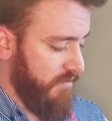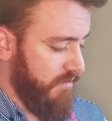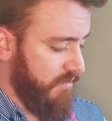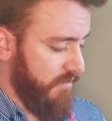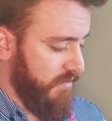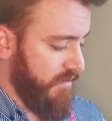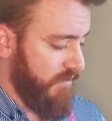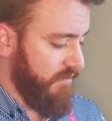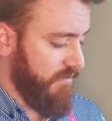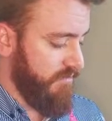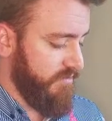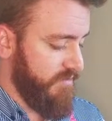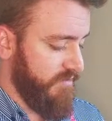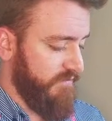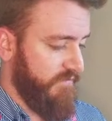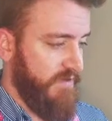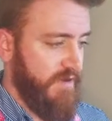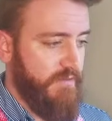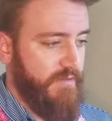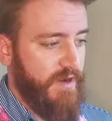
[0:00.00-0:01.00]

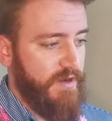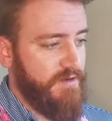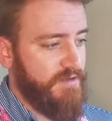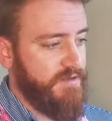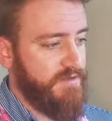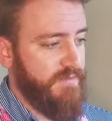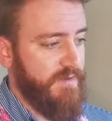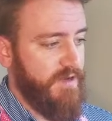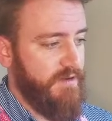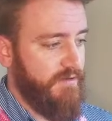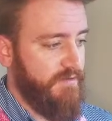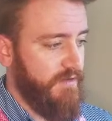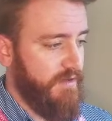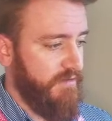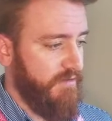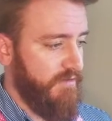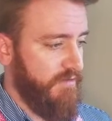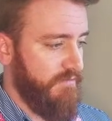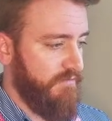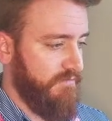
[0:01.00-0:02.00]
Inclusive, I might have spaded that
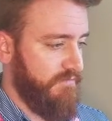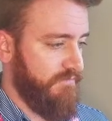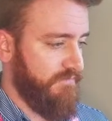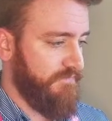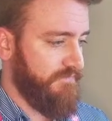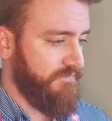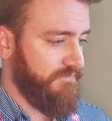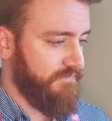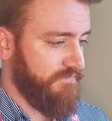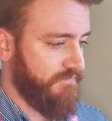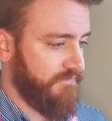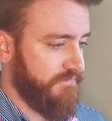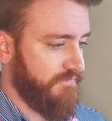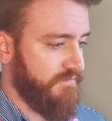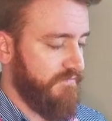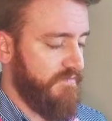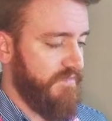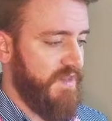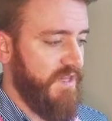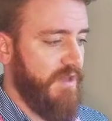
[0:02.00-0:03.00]
up.
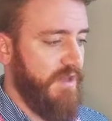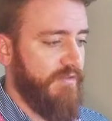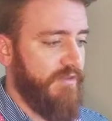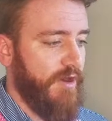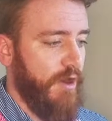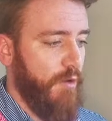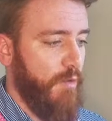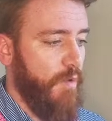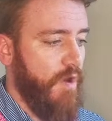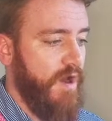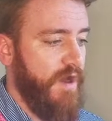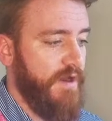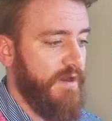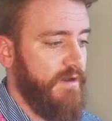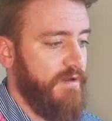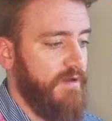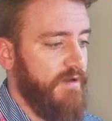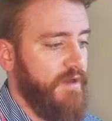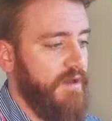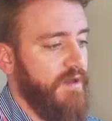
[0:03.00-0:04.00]
And then our y
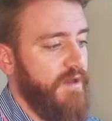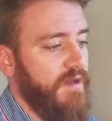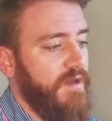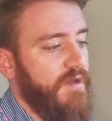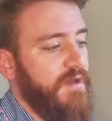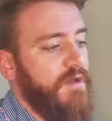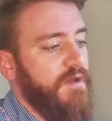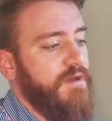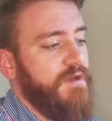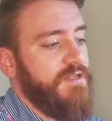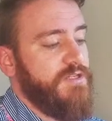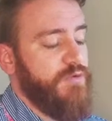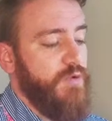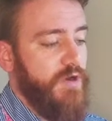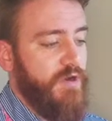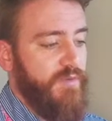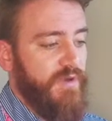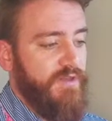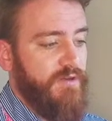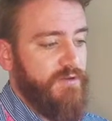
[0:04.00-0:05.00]
is going
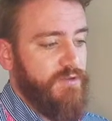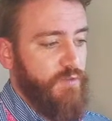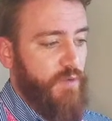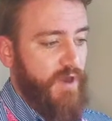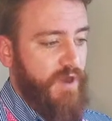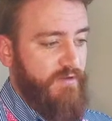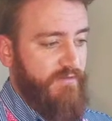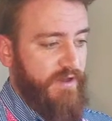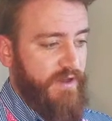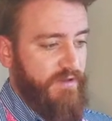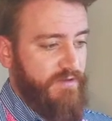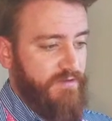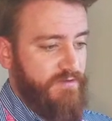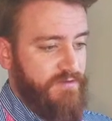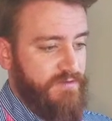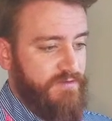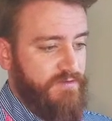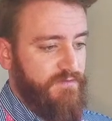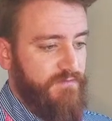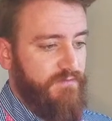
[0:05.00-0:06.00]
to be those y
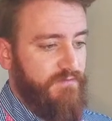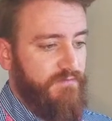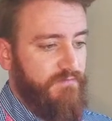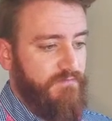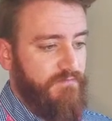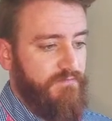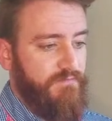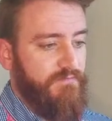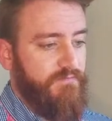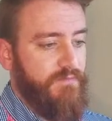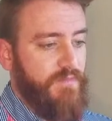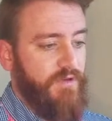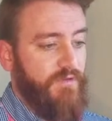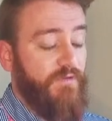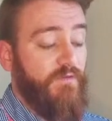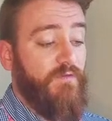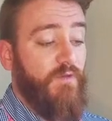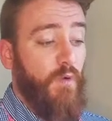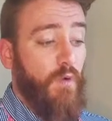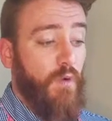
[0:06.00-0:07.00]
values
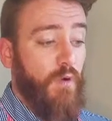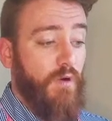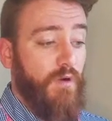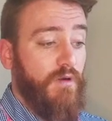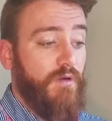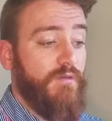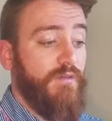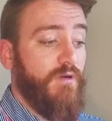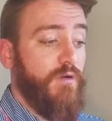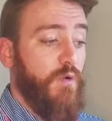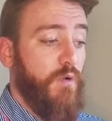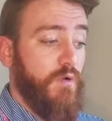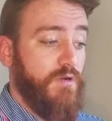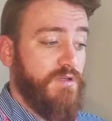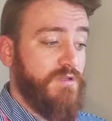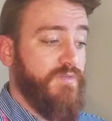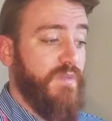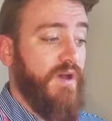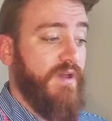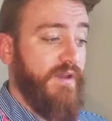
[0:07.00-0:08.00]
for the
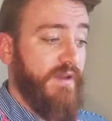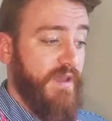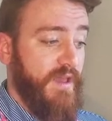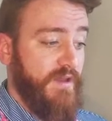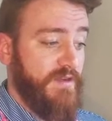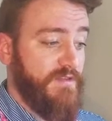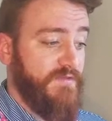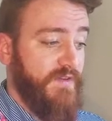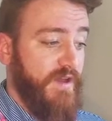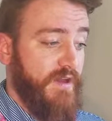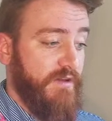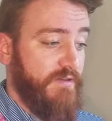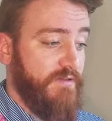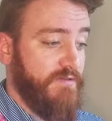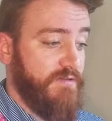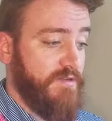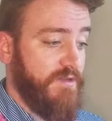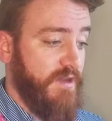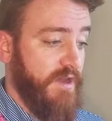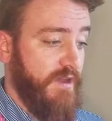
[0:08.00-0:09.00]
corresponding x
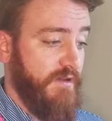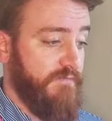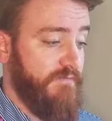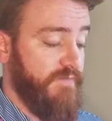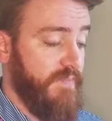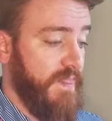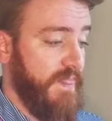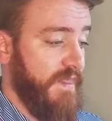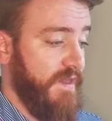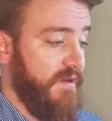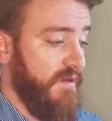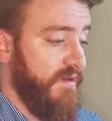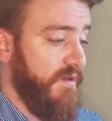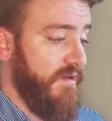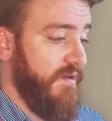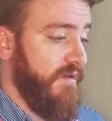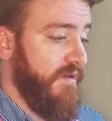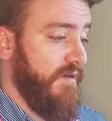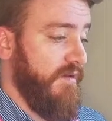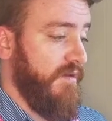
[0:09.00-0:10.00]
values, okay?
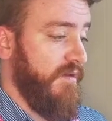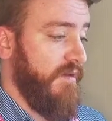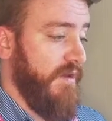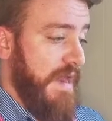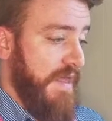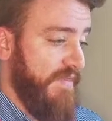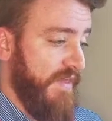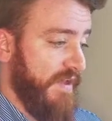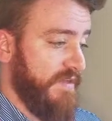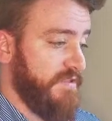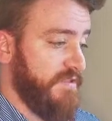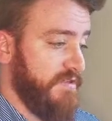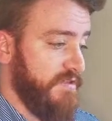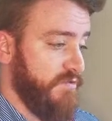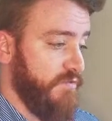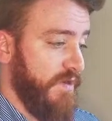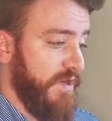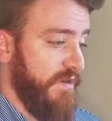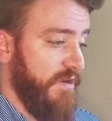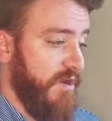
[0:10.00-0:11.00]
And that's because
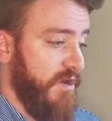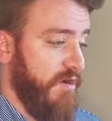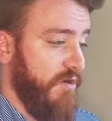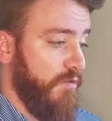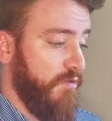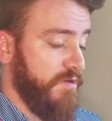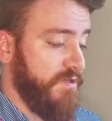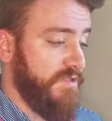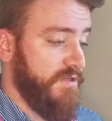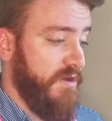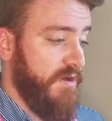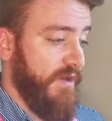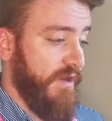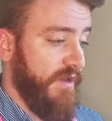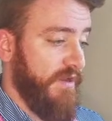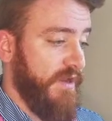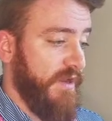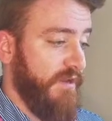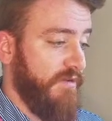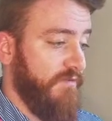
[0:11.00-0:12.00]
we know we're starting
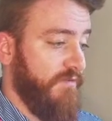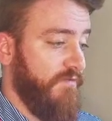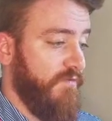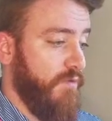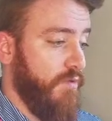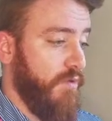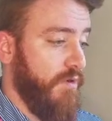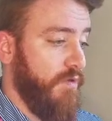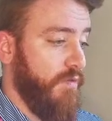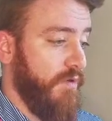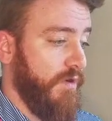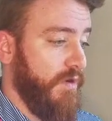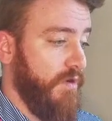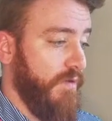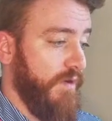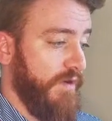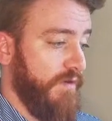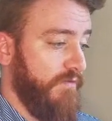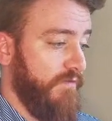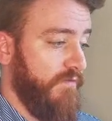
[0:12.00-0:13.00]
at -4, we're
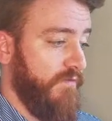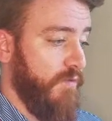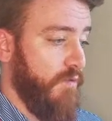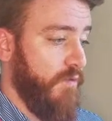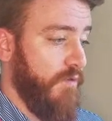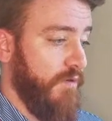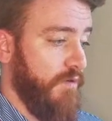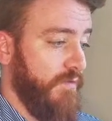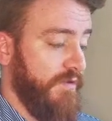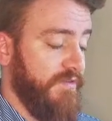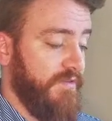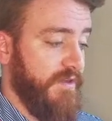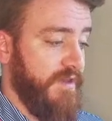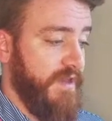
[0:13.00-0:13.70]
going to 4 with the